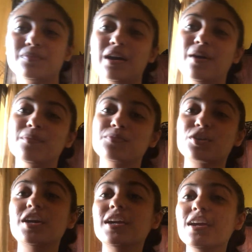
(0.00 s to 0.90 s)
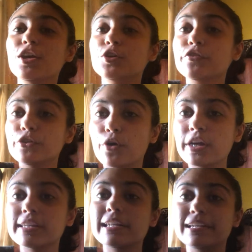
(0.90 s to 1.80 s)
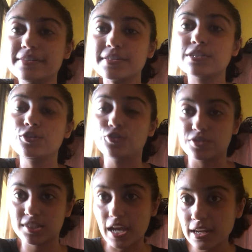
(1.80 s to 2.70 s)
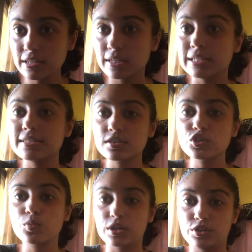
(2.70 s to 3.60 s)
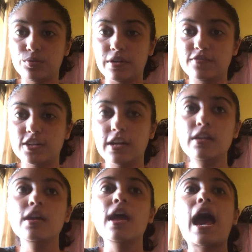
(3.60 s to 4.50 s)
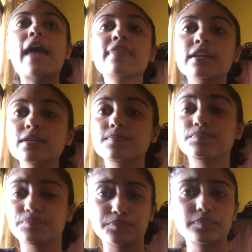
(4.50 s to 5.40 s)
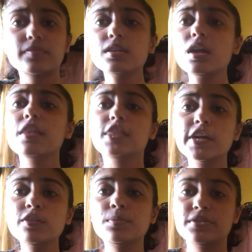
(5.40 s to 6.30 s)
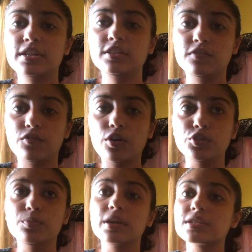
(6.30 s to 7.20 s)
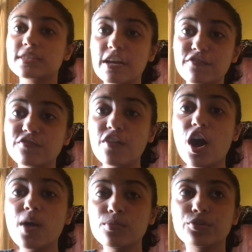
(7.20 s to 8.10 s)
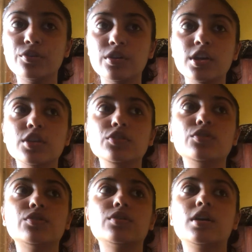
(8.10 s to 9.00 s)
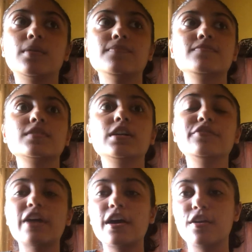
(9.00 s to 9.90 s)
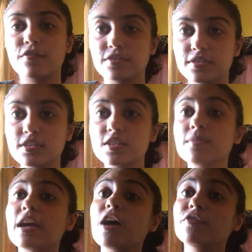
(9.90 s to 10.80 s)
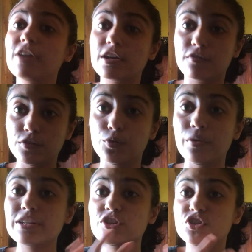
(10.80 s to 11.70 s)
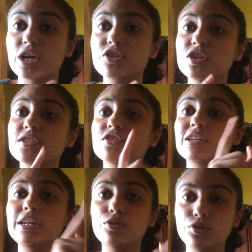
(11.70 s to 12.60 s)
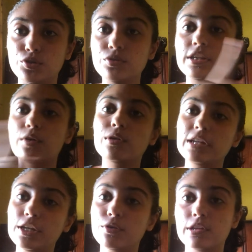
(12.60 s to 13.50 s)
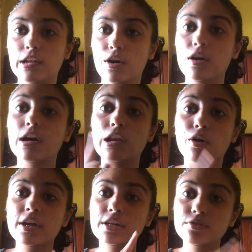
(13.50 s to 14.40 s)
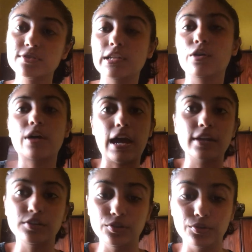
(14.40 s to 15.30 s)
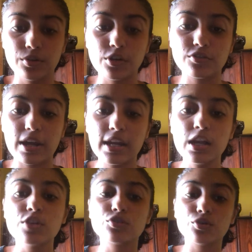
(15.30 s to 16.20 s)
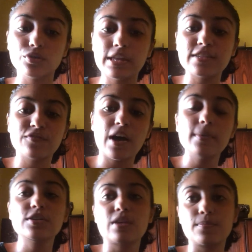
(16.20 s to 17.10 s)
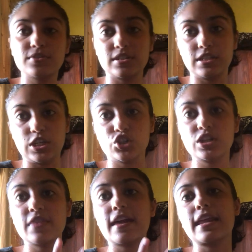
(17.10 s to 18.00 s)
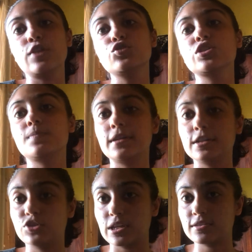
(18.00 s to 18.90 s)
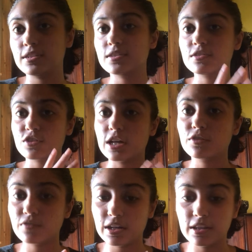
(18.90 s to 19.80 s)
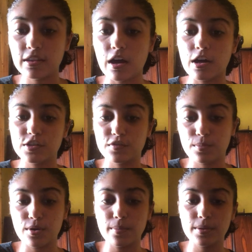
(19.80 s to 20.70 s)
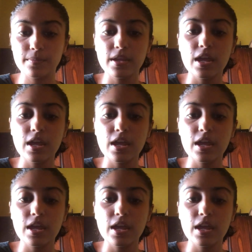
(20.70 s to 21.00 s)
You have a lawyer that will listen to your side, listen to what you have done, and then they will present it for you because they are far more, aware of the system. They are aware of you. Whereas a judge doesn't really know you, they only know the law. A lawyer knows the law and you, right? So there's far better representation, and that ensures better justice and trying to find the heart of the problem.